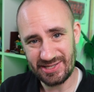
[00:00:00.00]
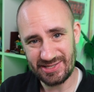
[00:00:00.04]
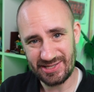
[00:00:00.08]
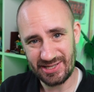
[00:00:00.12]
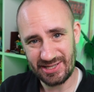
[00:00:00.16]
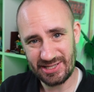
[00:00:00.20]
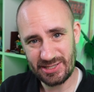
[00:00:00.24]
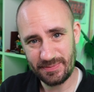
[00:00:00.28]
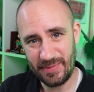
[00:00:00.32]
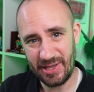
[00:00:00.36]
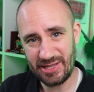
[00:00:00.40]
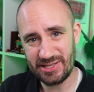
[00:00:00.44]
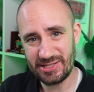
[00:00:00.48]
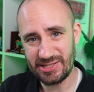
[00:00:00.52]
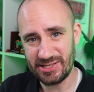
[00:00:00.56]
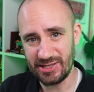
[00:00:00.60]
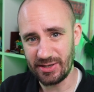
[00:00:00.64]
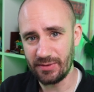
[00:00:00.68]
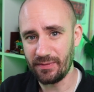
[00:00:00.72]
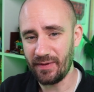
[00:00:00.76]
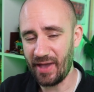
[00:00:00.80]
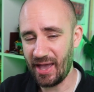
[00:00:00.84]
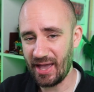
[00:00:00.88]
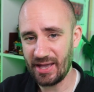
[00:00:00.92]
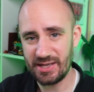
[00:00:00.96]
as
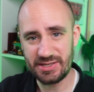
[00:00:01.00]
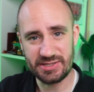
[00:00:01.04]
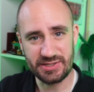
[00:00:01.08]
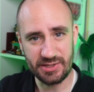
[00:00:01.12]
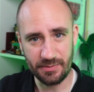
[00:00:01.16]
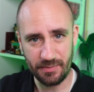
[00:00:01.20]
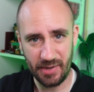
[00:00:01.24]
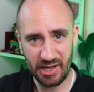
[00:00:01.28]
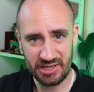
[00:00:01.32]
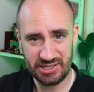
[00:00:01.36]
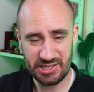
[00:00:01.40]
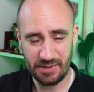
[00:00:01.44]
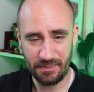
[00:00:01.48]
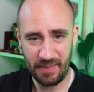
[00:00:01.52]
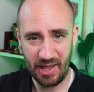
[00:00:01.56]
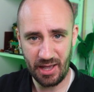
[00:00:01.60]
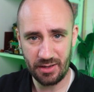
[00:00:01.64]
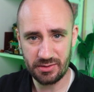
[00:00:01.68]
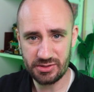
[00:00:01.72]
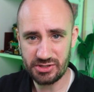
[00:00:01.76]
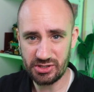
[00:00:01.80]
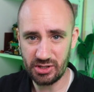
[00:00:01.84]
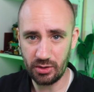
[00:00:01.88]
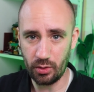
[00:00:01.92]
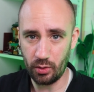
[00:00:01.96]
expensive as the Mighty
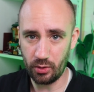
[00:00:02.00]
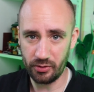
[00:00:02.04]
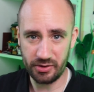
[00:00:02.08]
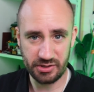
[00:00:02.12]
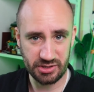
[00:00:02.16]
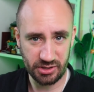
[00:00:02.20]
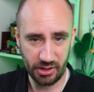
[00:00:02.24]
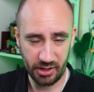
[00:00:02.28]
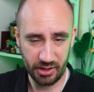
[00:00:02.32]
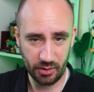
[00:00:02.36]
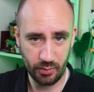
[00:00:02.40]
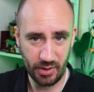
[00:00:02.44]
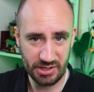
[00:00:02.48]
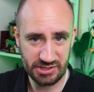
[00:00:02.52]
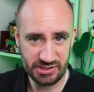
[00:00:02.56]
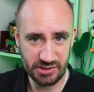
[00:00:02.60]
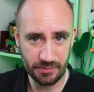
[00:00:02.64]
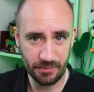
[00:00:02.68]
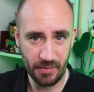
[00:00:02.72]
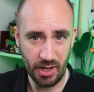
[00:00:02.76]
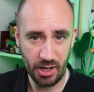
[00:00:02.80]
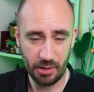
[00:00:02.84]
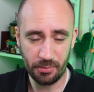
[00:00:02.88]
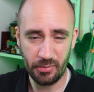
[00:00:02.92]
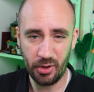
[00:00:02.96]
Bowser or the Giant Question
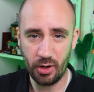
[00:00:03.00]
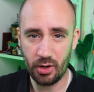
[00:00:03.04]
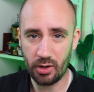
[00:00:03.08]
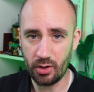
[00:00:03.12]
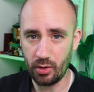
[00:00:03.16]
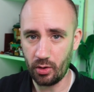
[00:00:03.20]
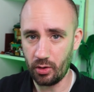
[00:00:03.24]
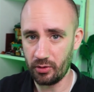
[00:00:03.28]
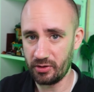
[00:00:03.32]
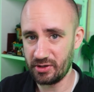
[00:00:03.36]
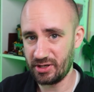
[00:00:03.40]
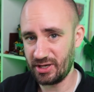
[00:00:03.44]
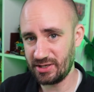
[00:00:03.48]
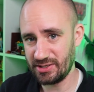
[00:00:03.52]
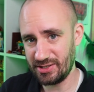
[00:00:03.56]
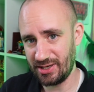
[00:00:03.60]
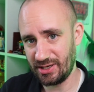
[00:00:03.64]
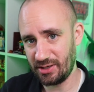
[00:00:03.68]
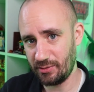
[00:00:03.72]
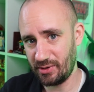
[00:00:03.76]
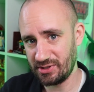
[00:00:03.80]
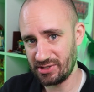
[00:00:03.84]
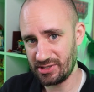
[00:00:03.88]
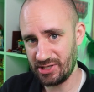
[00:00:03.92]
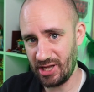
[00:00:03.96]
Mark block or the
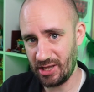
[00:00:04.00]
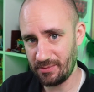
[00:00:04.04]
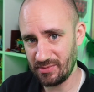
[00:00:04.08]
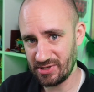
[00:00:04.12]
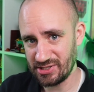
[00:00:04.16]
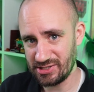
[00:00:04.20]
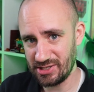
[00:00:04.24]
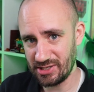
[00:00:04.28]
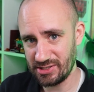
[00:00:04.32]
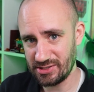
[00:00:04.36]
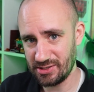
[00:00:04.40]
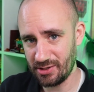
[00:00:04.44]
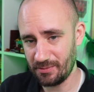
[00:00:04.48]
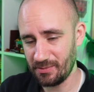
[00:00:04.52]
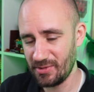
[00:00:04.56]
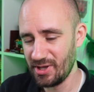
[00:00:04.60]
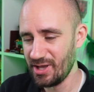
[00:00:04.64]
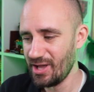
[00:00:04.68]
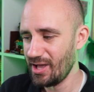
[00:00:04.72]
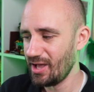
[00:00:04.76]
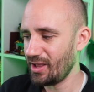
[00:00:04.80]
Nintendo Entertainment System.